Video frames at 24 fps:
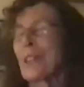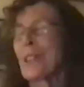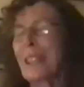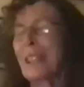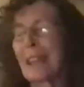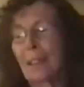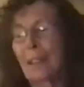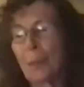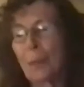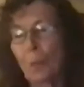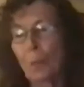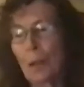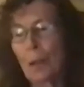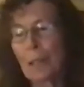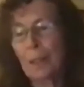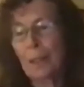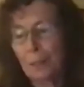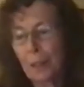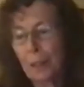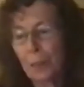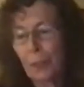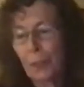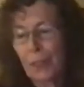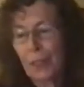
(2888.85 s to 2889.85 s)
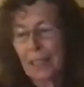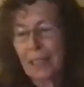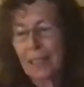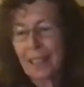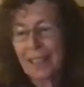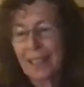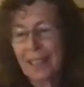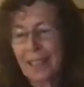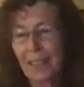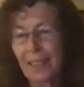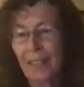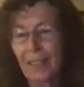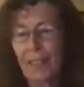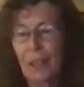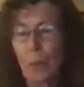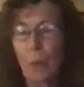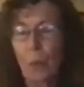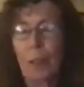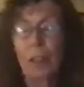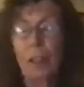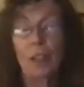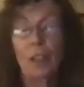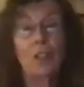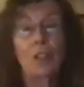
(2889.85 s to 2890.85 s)
And one of the things I think
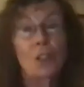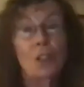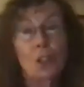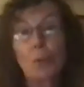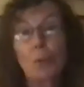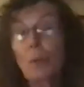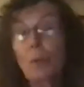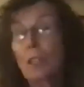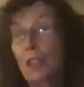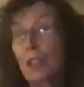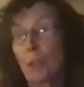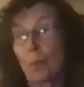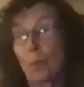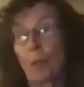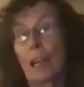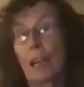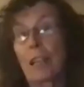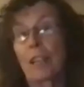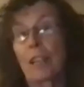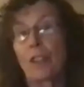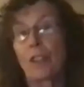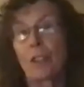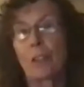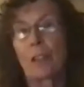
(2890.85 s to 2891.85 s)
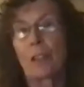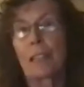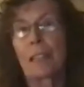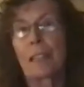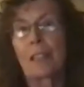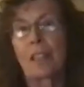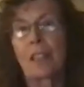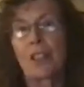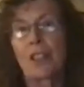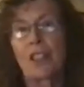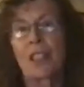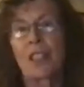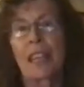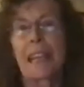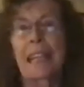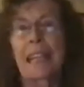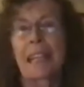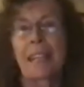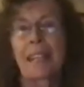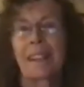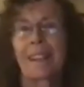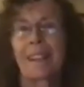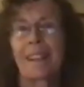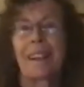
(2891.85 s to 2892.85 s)
one can do as a writer is to take
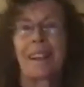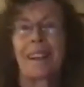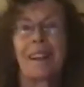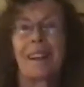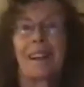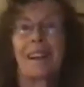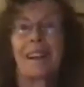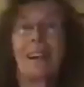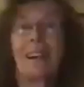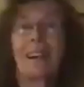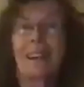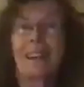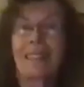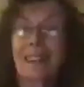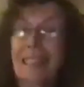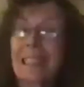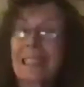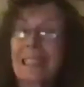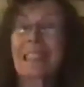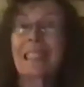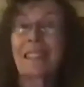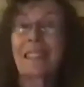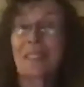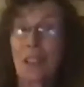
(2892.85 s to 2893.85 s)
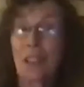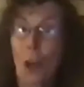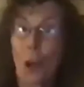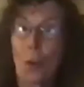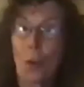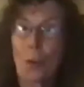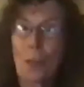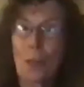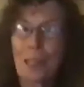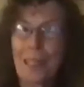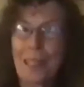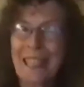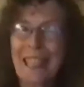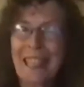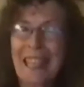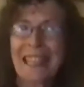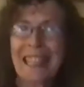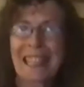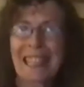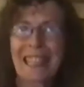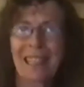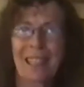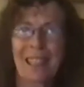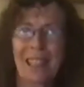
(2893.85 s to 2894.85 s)
little known
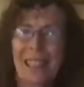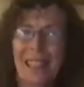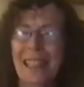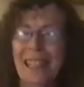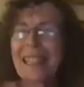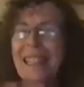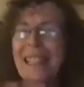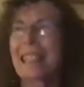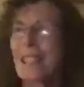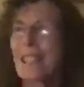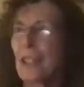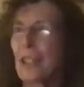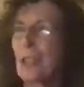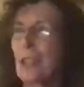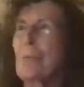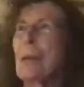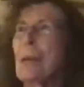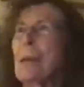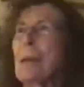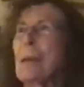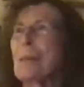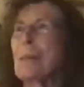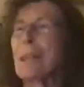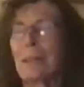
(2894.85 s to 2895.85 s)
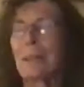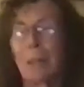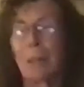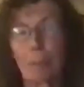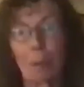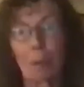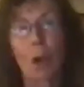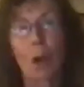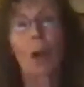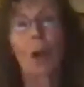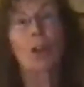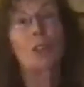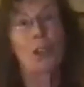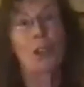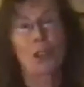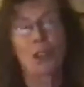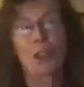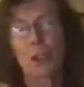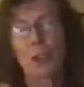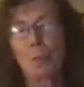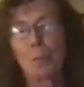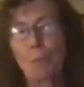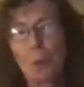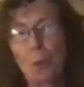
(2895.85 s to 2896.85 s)
settings that are maybe in the margins,
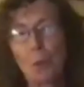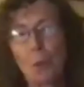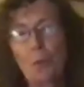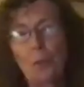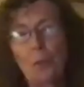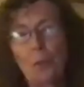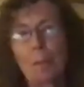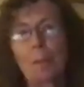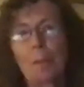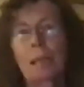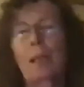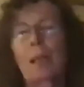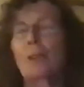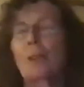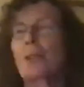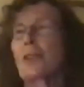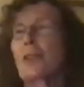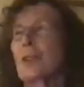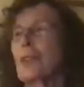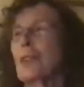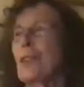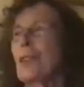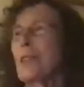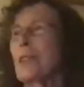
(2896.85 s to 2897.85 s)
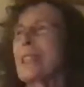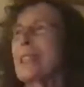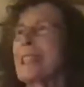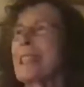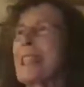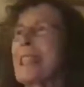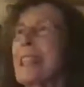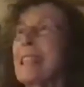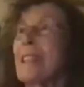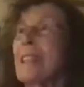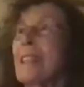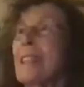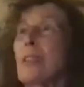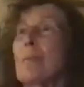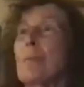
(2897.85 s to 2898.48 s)
and move them closer to the center.